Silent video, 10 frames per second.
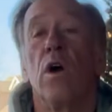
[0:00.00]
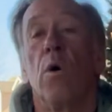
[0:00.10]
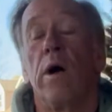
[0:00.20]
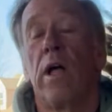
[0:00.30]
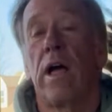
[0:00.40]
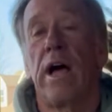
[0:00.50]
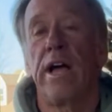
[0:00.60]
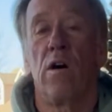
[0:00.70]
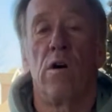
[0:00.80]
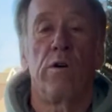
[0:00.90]
Well, I
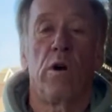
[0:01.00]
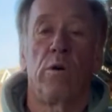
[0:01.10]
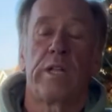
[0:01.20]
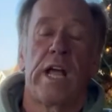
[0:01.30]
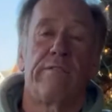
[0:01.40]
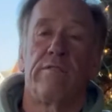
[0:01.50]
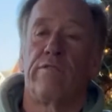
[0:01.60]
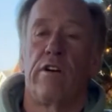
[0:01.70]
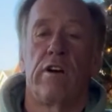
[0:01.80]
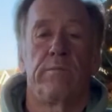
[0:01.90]
own Old Tavern
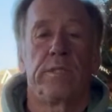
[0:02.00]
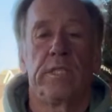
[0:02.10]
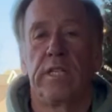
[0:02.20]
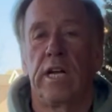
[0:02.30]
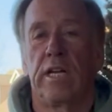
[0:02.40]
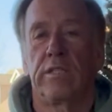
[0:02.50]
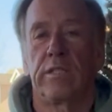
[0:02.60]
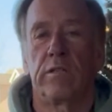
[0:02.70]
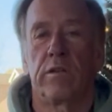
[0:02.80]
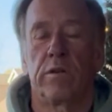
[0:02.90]
Farms in
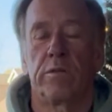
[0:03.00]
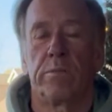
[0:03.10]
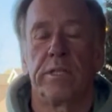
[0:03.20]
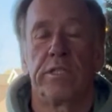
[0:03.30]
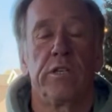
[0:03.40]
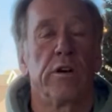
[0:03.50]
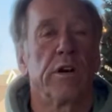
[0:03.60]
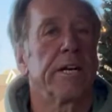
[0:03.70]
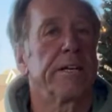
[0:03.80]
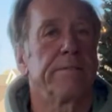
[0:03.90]
Saratoga Springs, New York.